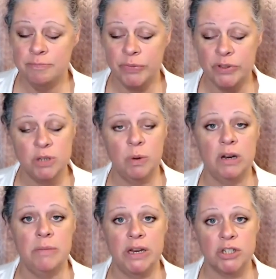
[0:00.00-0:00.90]
and she wanted
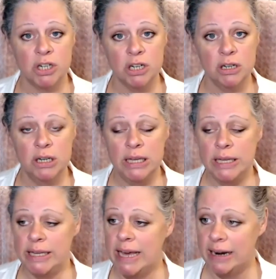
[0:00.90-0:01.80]
to make sure
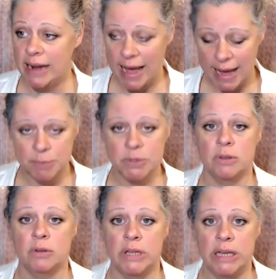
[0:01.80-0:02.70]
he had an
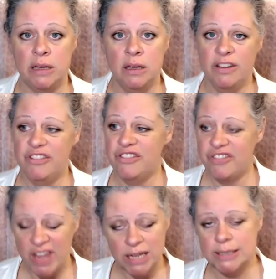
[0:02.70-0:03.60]
absolutely
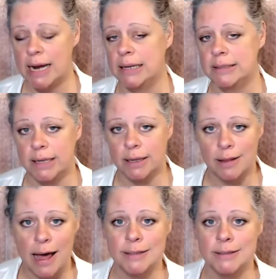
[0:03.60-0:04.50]
fantastic
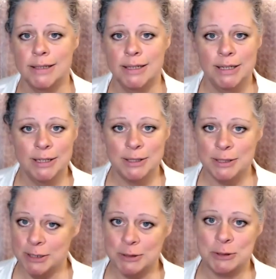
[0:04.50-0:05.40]
last
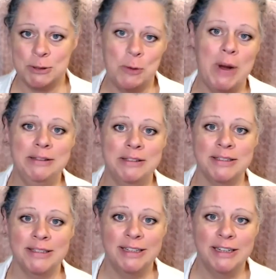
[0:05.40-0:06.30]
6 or so months